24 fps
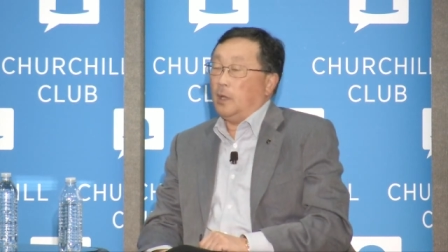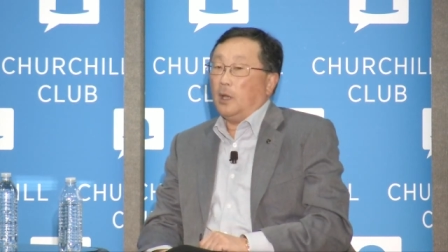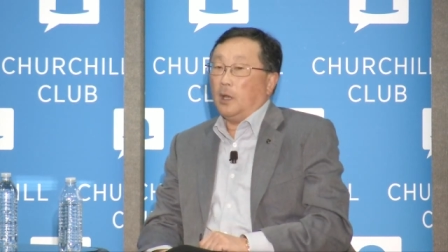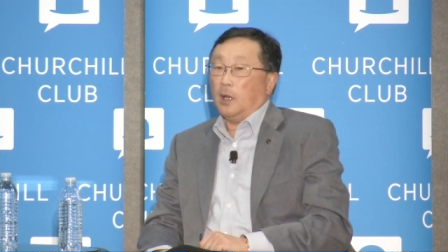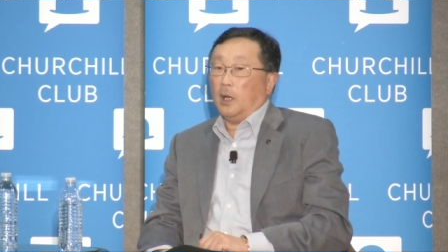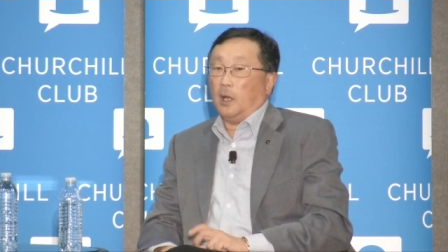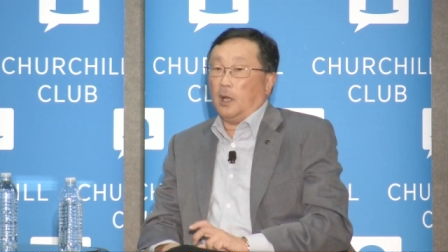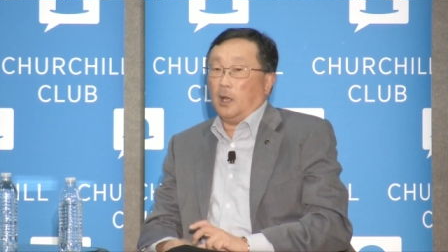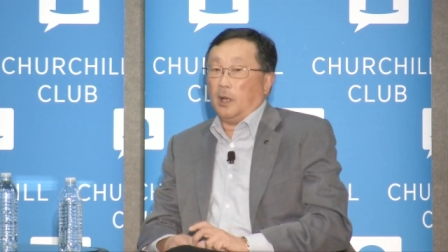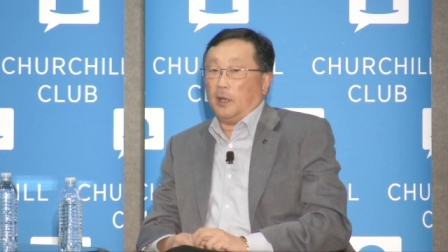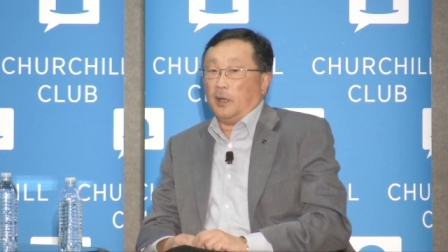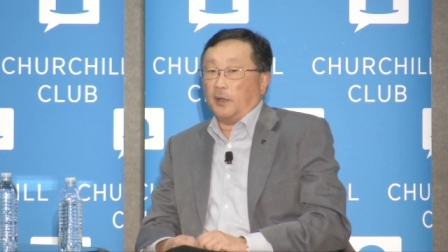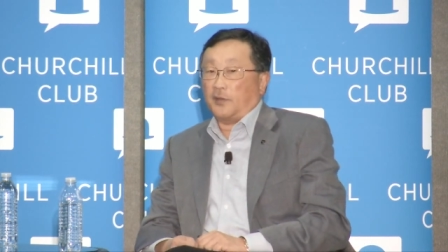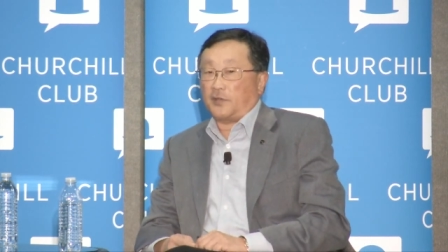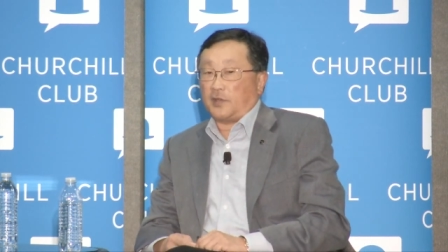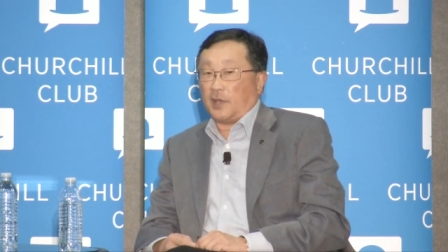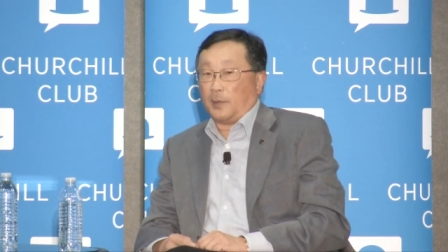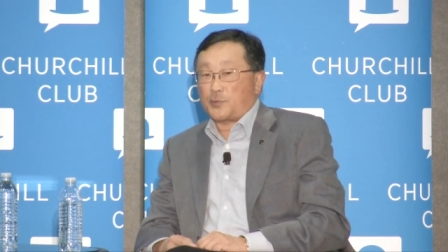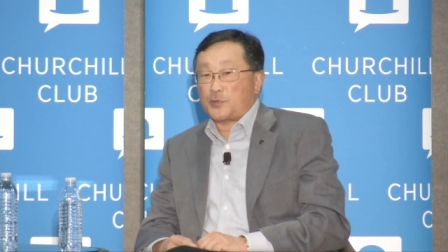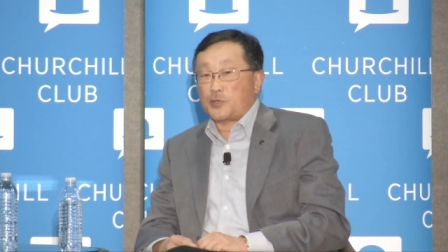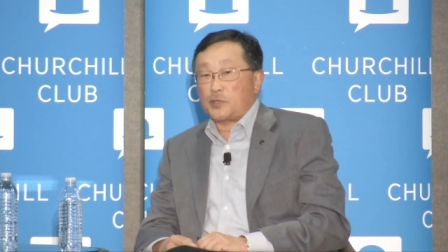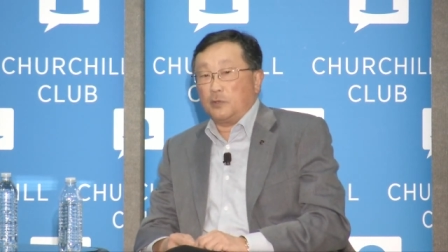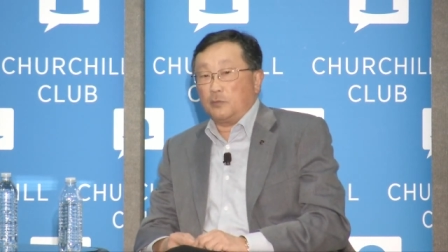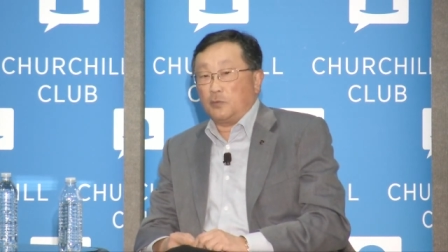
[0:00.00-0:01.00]
Uh,
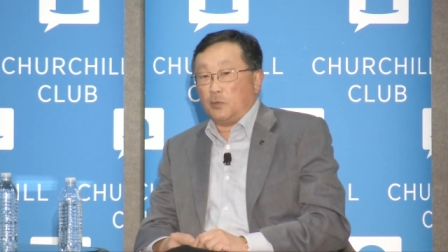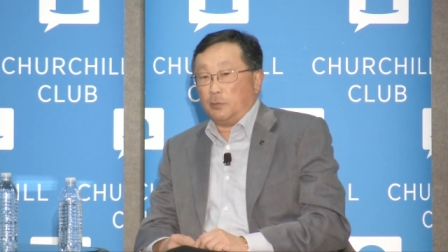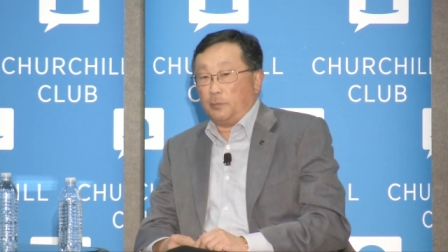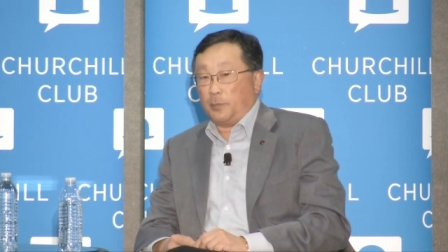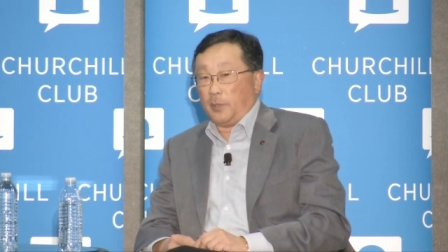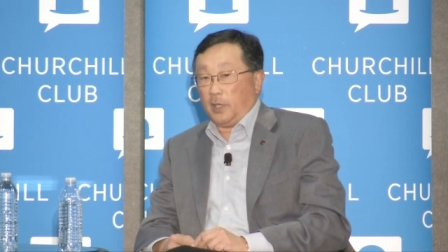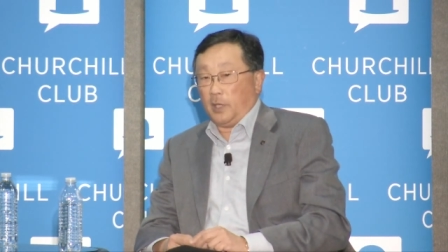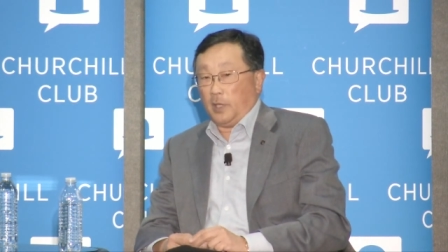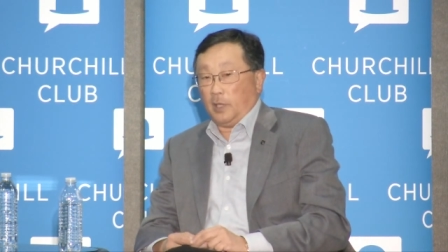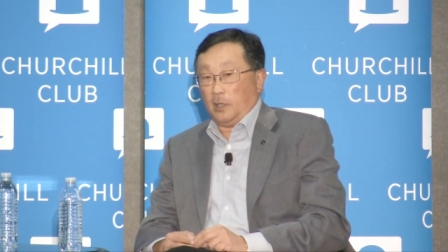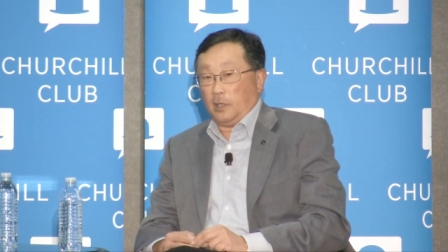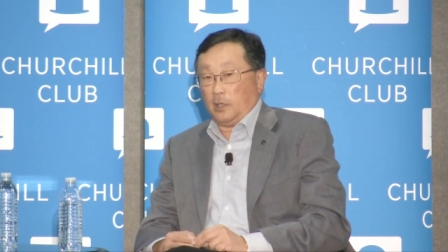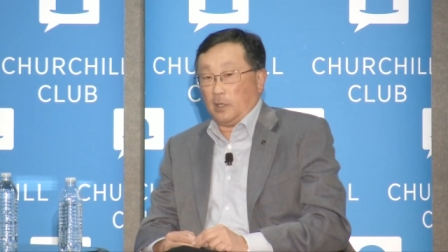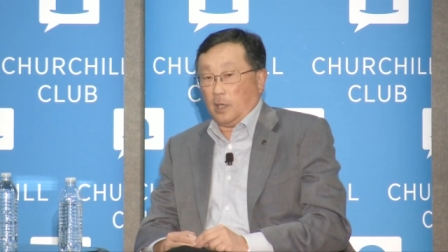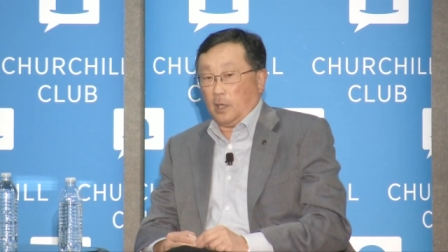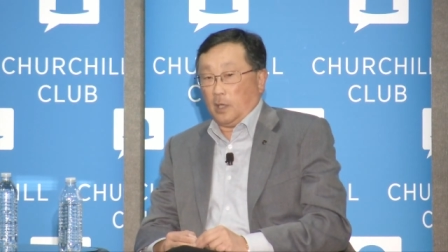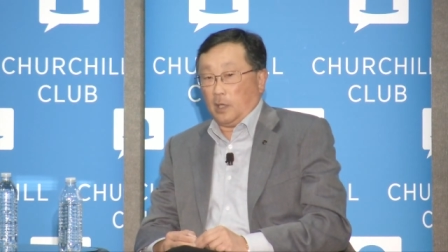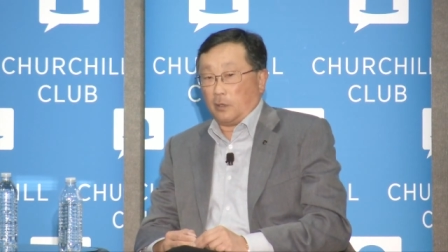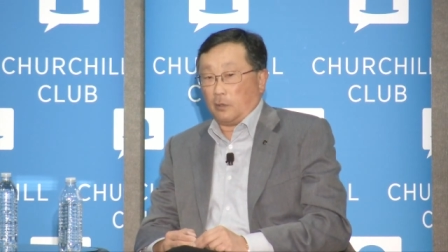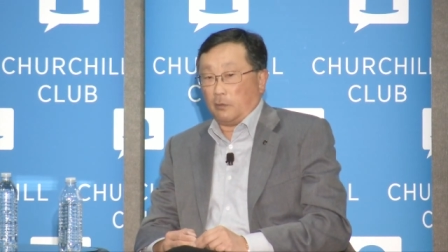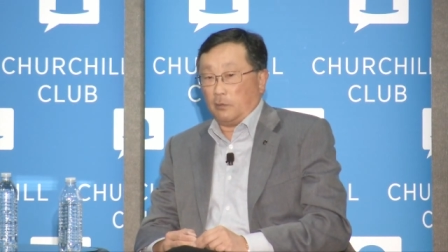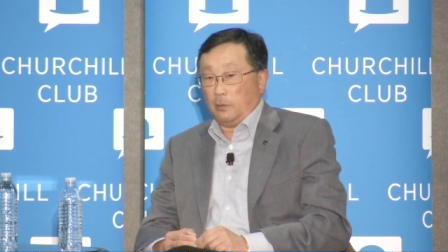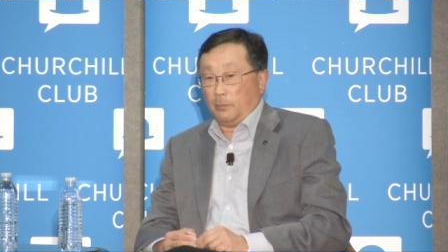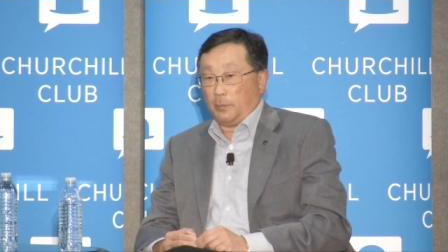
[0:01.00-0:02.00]
exception will be
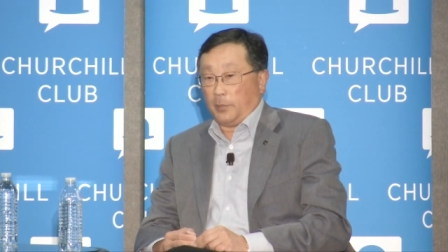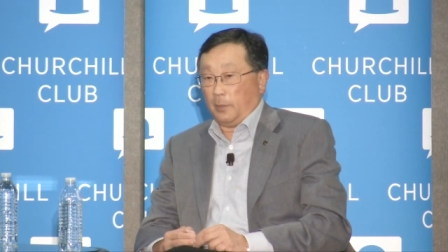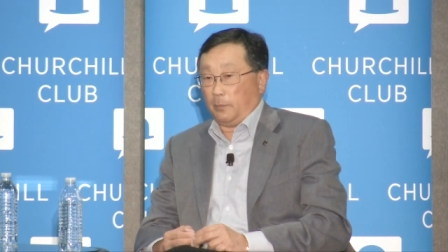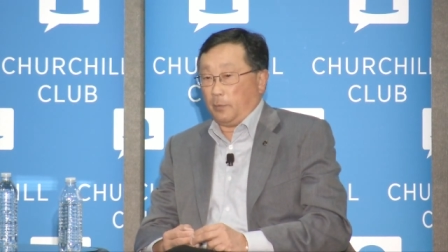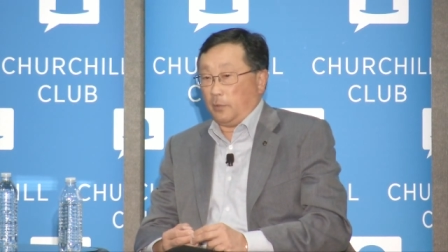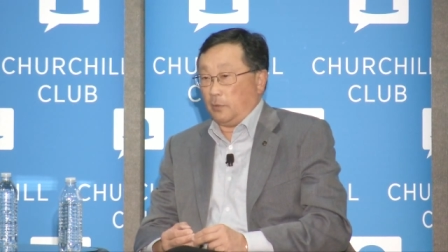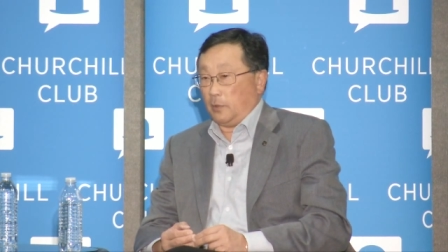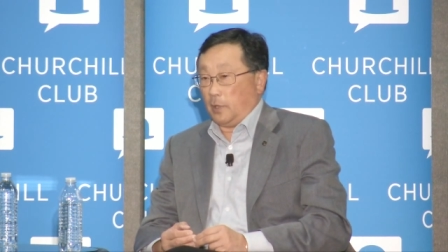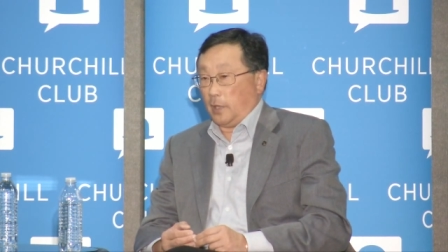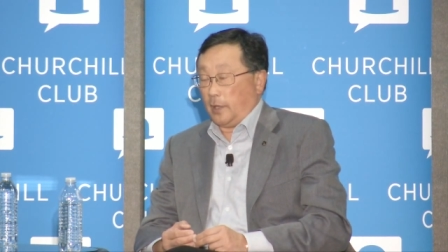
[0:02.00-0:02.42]
uh, going people